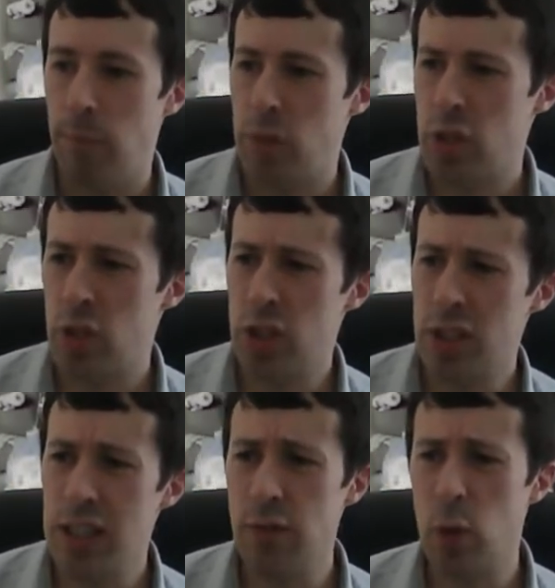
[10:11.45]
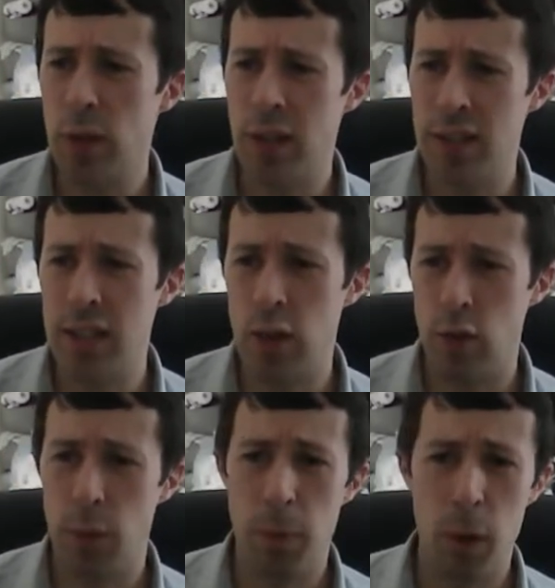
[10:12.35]
So just to give you an idea
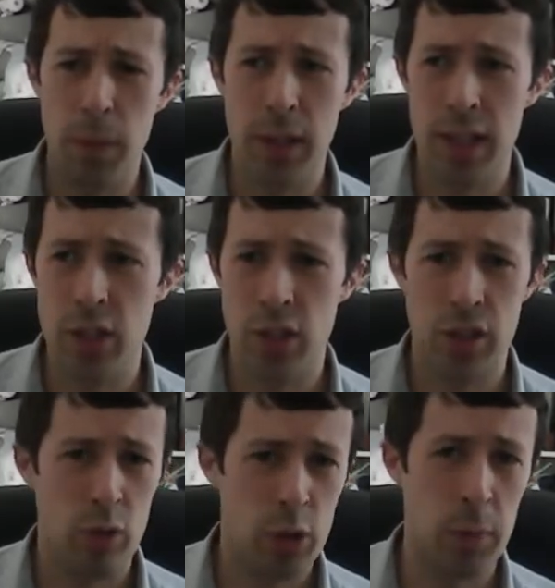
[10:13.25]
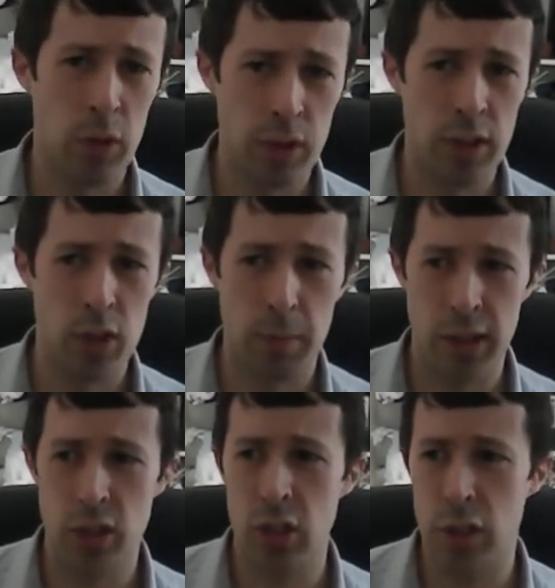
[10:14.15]
of the population that responded to my
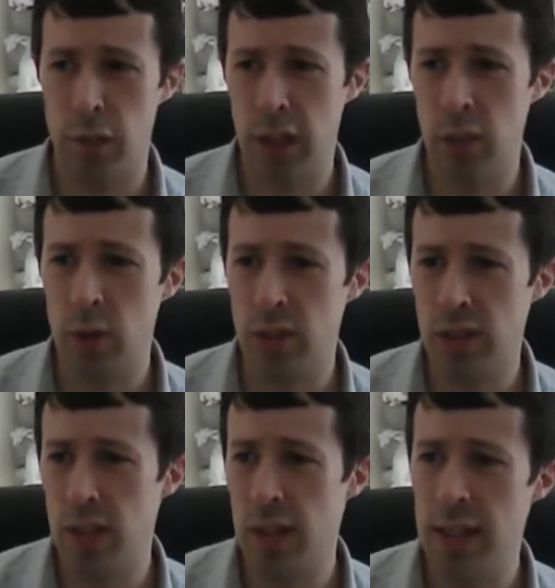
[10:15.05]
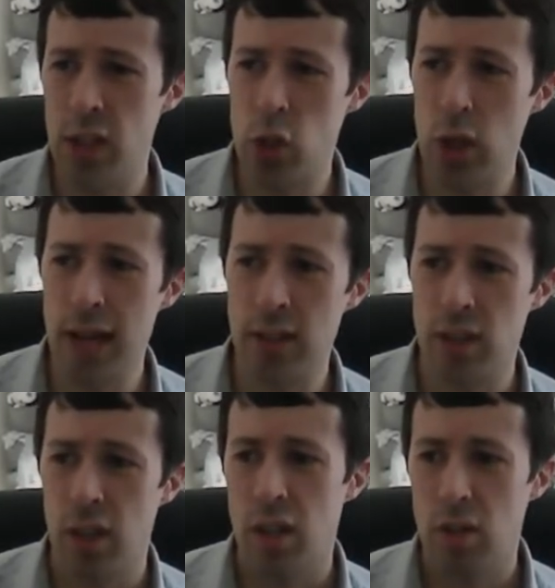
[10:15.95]
survey, you can see that it tracks
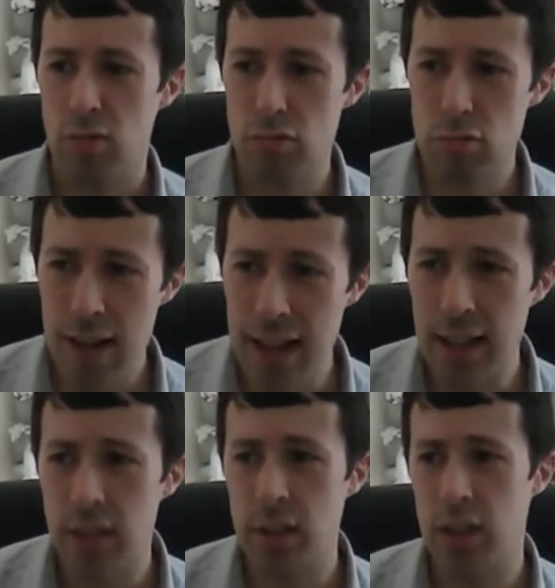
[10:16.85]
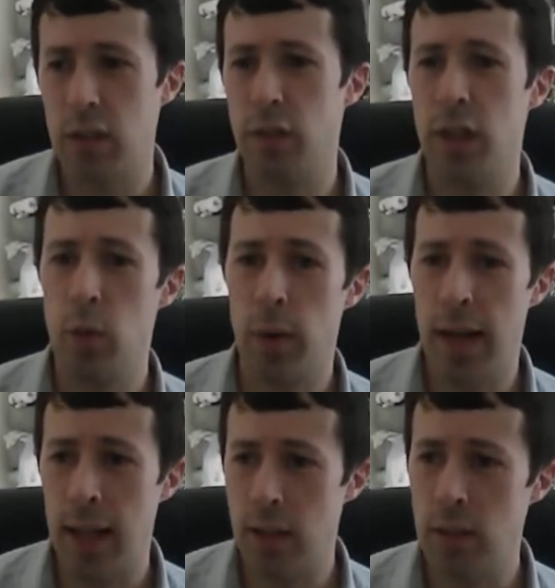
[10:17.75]
relatively
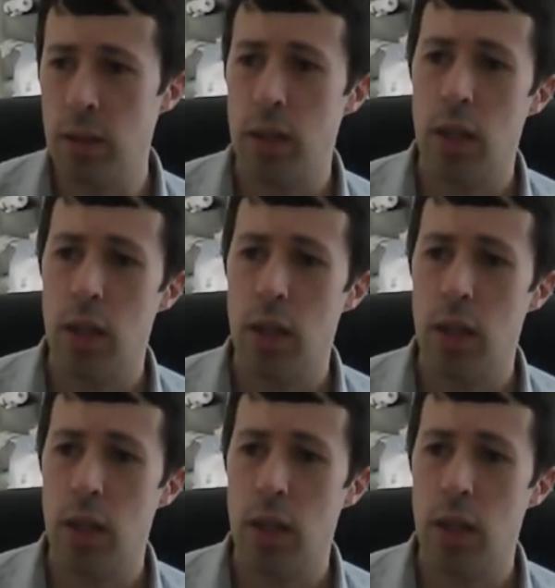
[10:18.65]
well